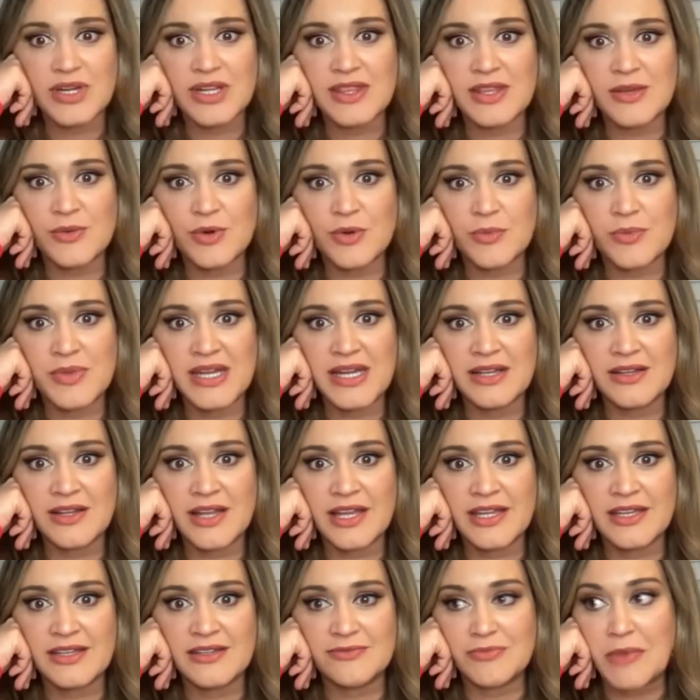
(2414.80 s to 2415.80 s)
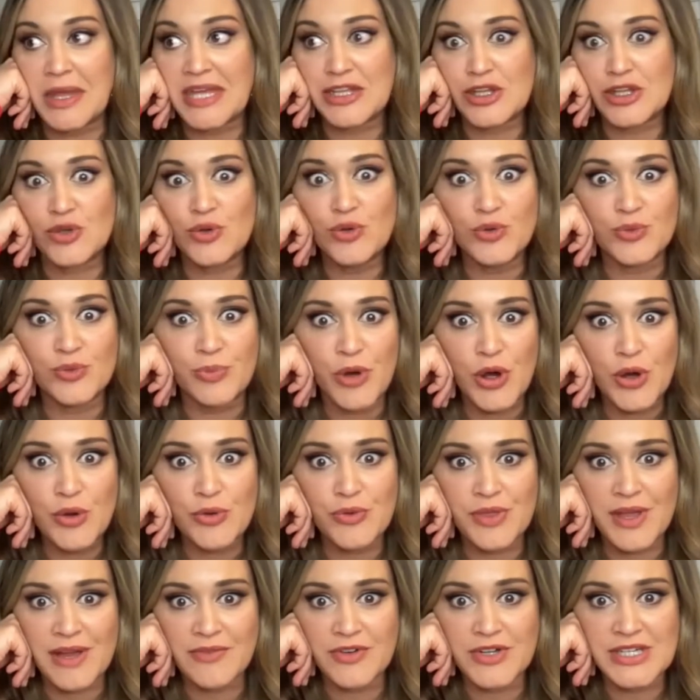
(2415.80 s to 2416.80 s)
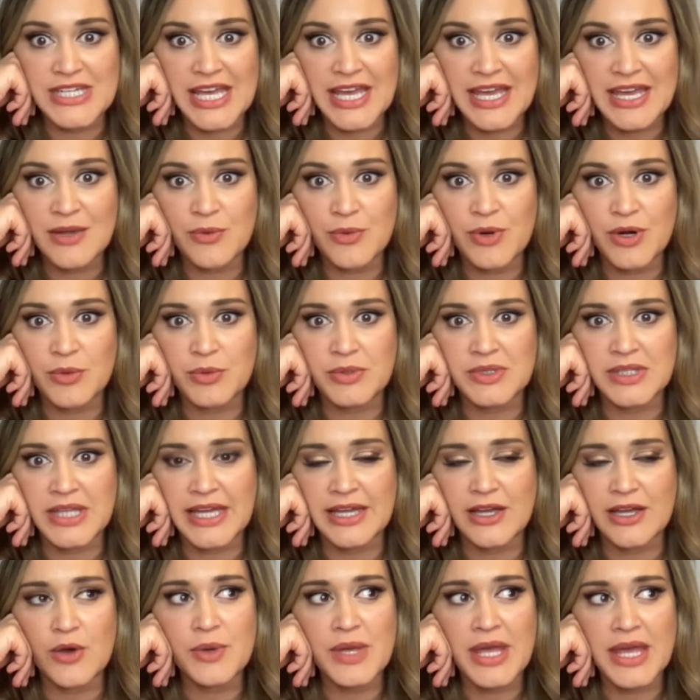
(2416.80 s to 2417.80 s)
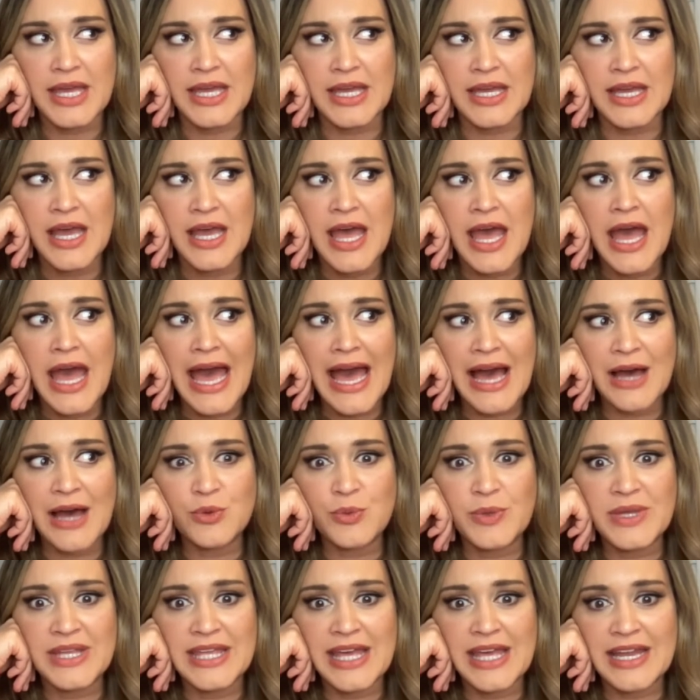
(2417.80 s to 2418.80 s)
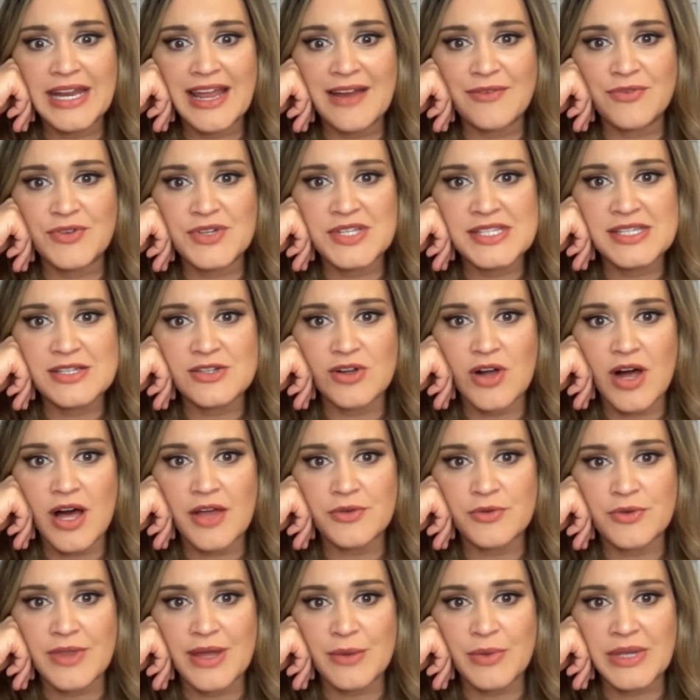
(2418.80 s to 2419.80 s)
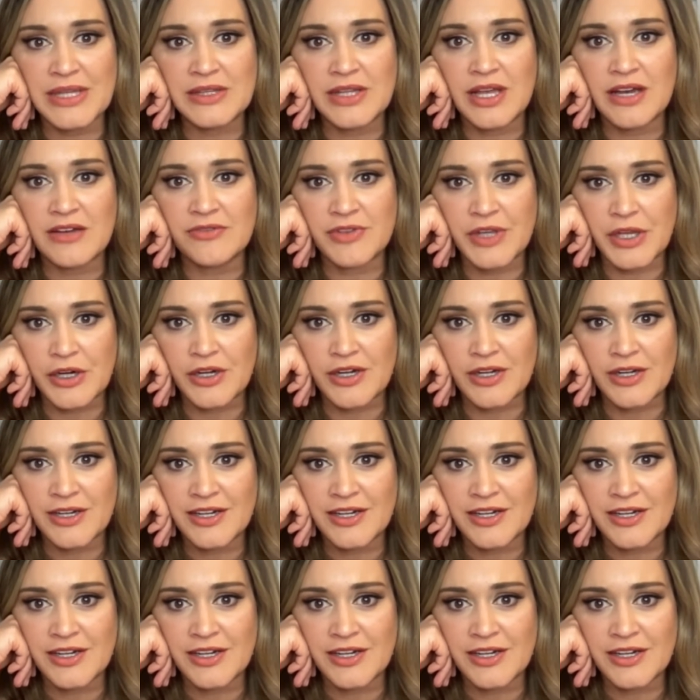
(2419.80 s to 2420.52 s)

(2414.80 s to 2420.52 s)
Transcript: that we're meeting like you both every day, where we're like, okay, how do we get every single author that we love here?